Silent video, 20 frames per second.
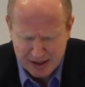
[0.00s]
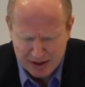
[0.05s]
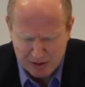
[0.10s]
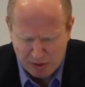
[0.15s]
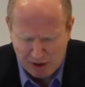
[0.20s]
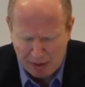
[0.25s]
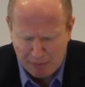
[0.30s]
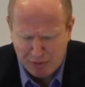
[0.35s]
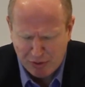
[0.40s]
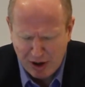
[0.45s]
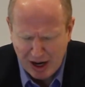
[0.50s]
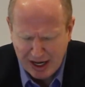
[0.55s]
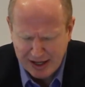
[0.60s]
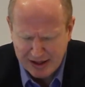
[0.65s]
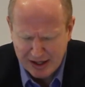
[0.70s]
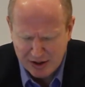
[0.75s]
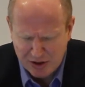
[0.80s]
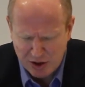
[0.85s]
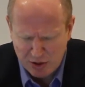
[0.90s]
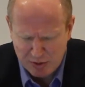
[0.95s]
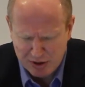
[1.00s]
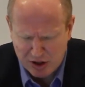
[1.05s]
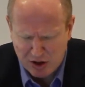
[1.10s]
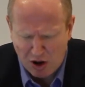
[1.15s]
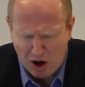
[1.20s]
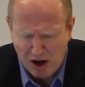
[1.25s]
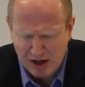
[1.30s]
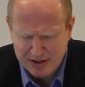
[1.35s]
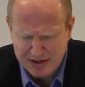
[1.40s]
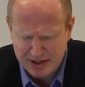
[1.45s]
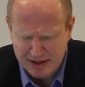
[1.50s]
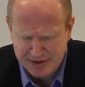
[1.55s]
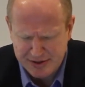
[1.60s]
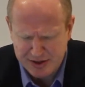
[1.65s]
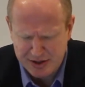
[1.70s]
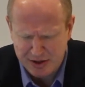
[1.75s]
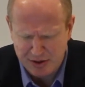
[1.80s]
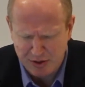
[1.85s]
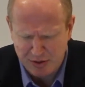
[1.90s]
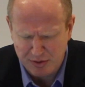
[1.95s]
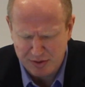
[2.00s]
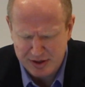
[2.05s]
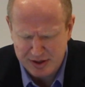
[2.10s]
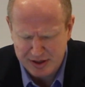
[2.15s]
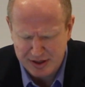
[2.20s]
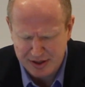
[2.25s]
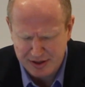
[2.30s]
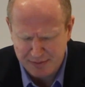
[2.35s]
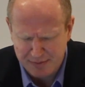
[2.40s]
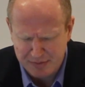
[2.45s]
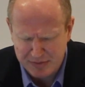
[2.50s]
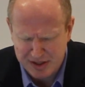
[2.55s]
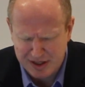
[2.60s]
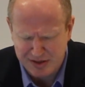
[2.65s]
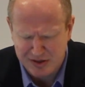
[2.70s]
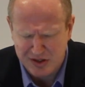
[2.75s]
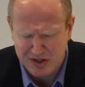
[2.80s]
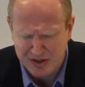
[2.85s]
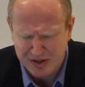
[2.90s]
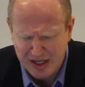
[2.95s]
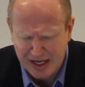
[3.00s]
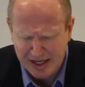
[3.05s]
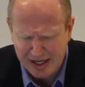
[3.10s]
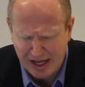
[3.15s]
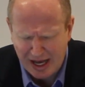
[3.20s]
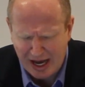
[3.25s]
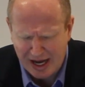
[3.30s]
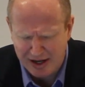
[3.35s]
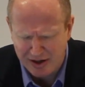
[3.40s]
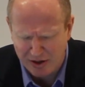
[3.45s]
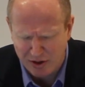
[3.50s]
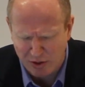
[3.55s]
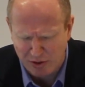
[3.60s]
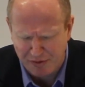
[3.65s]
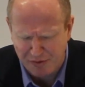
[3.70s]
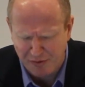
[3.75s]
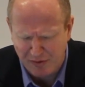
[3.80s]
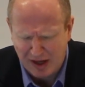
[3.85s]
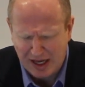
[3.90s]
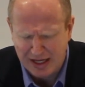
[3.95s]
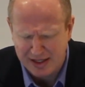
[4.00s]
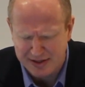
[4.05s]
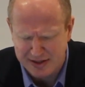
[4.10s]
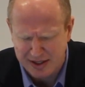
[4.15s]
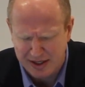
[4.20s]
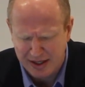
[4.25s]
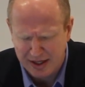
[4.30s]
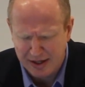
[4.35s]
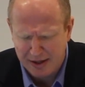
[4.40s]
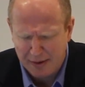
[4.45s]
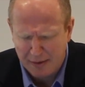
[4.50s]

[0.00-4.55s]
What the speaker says: Lord, I pray that you would cause us to sit at your feet,